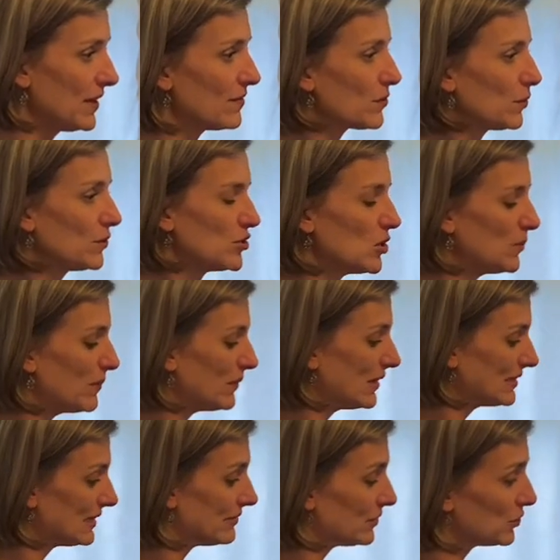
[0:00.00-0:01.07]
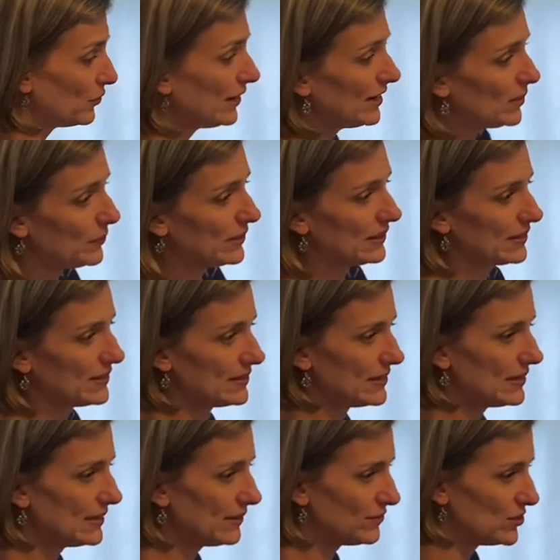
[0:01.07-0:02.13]
Of course, Chopin makes it even greater because he
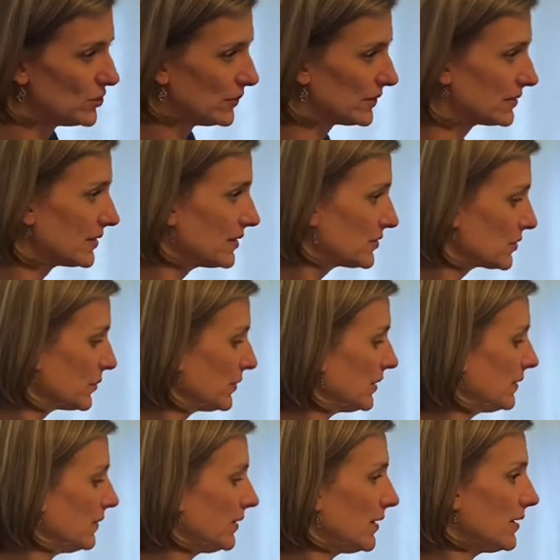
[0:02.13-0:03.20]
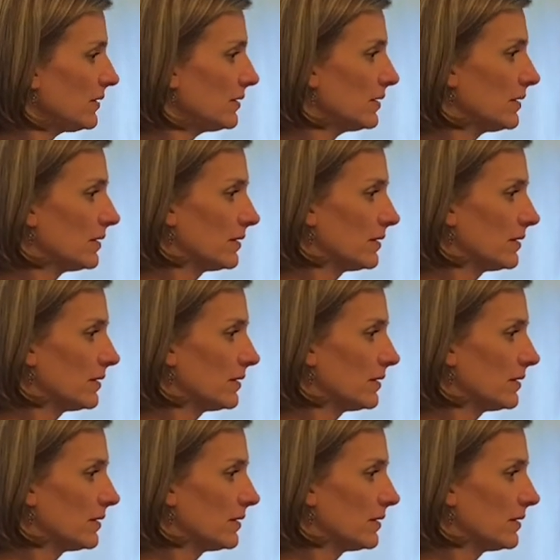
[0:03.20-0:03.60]
gives you a sus chord in there.